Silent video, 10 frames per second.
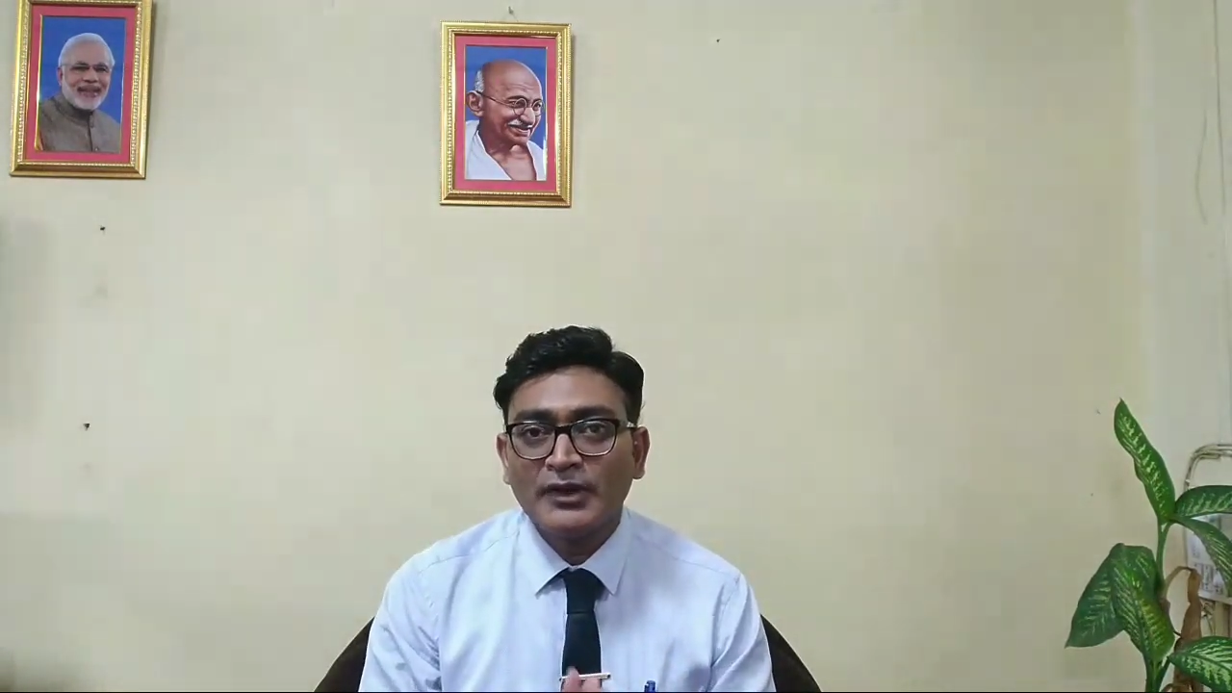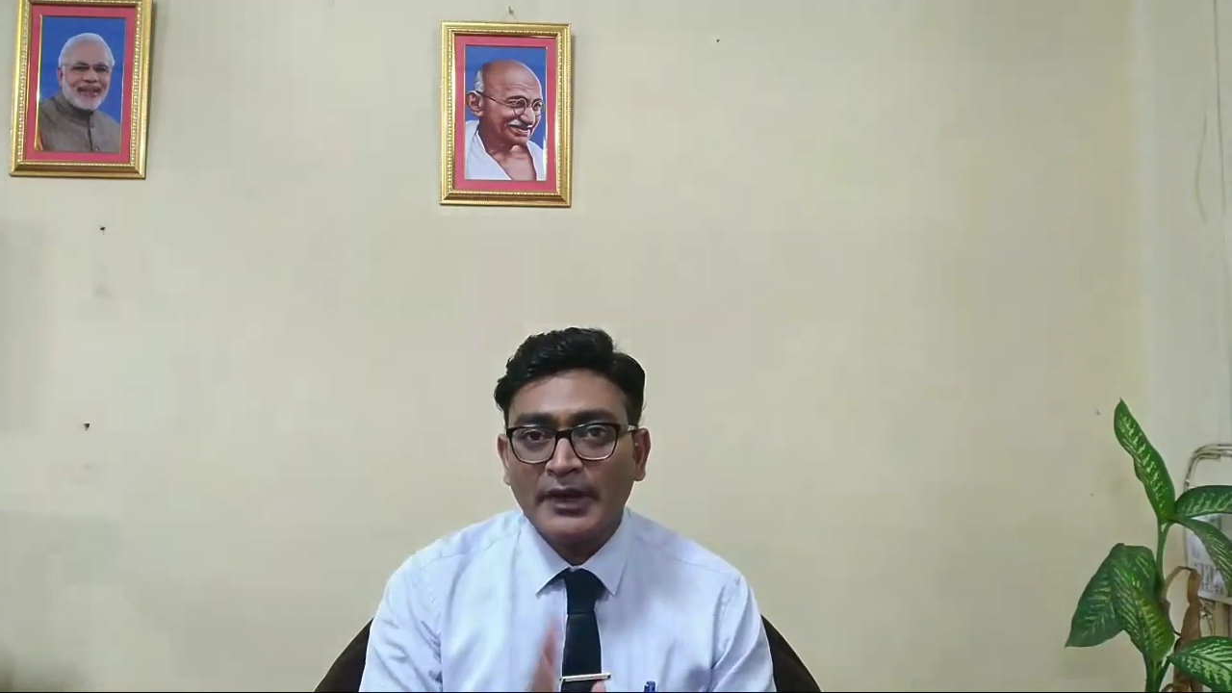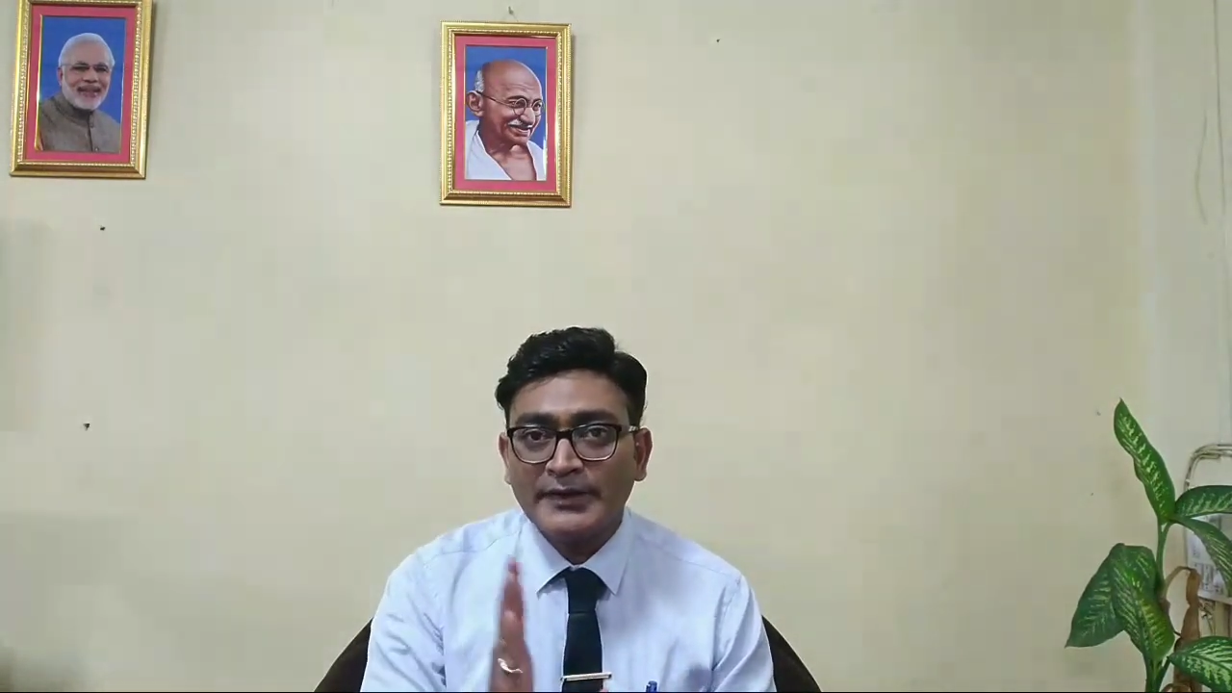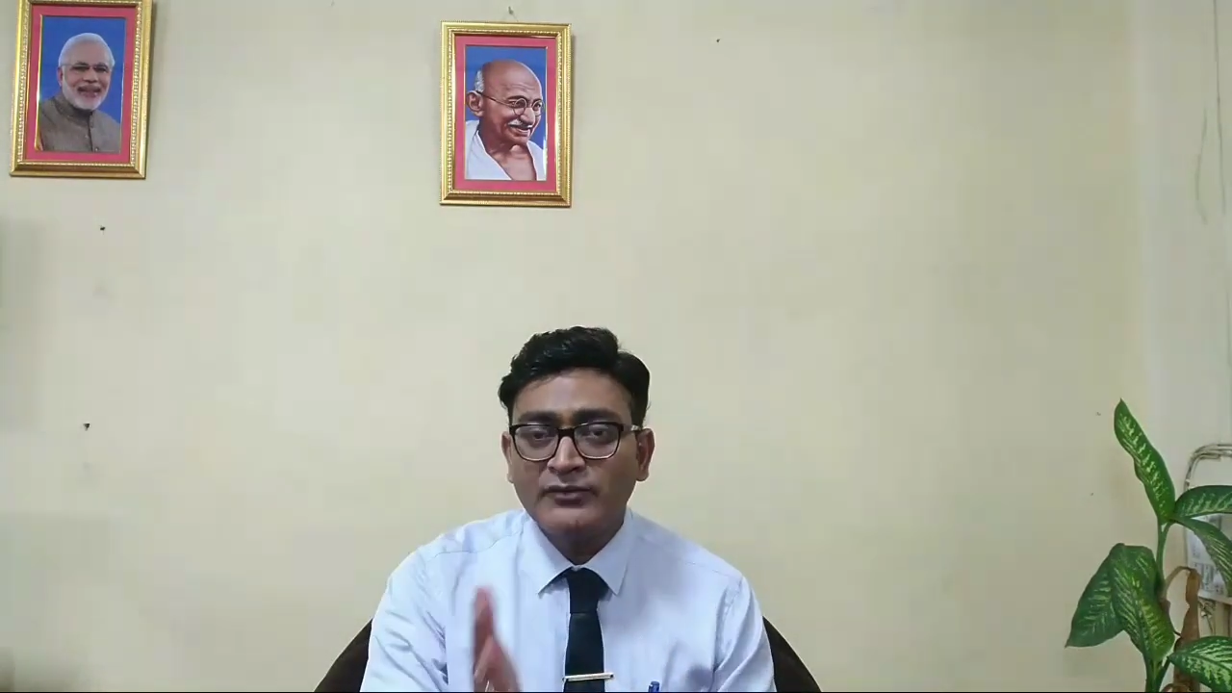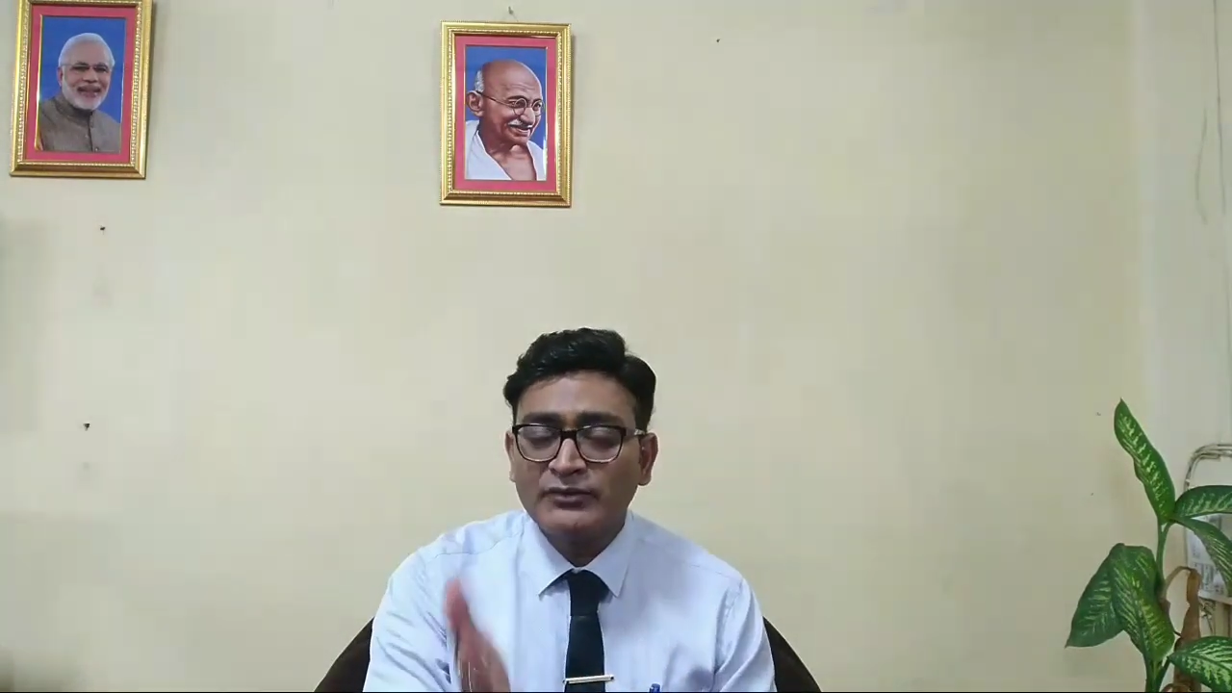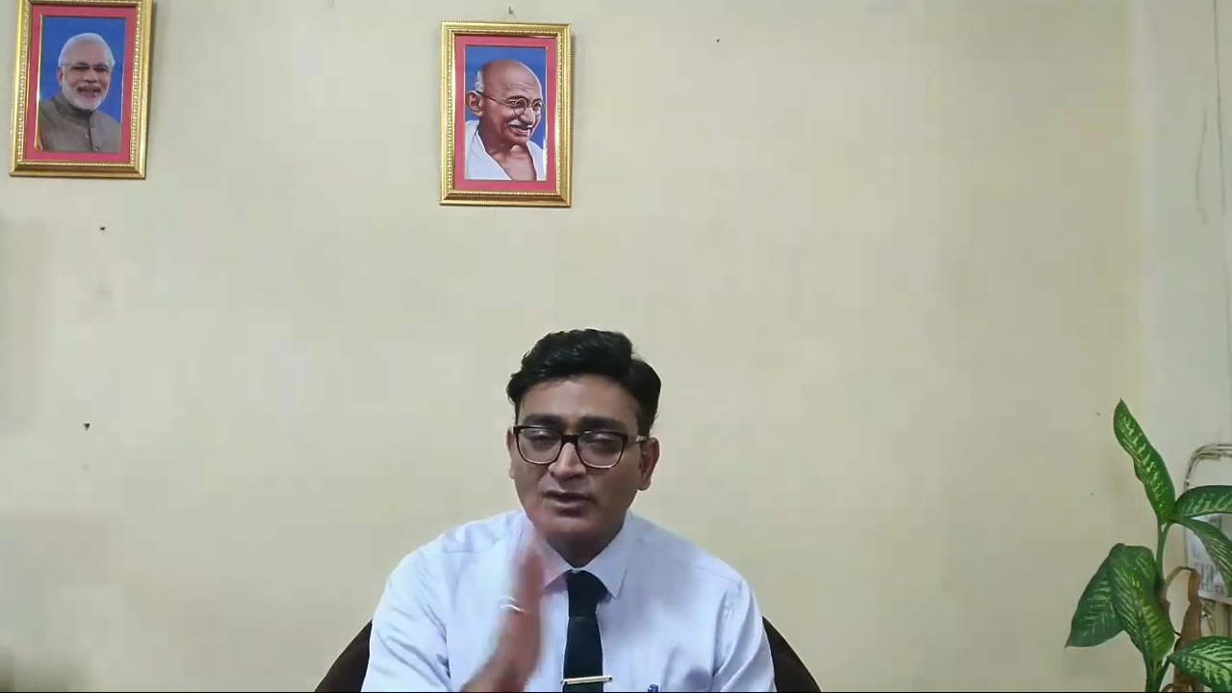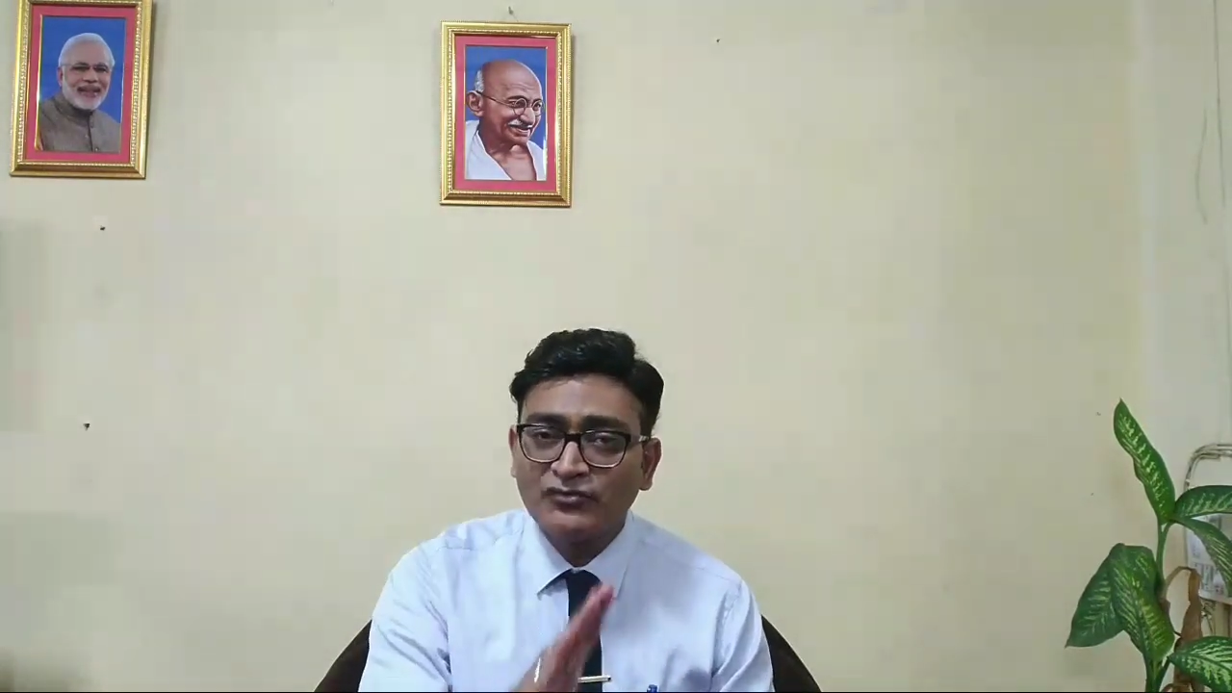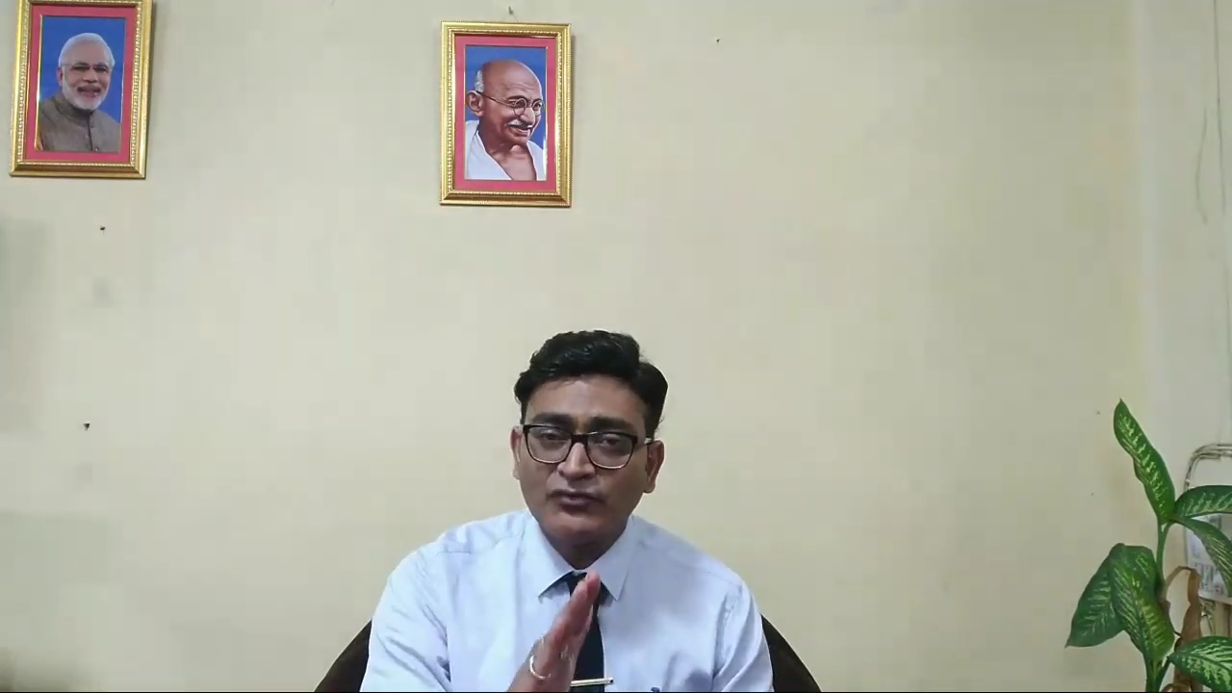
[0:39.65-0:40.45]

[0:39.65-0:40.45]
And it becomes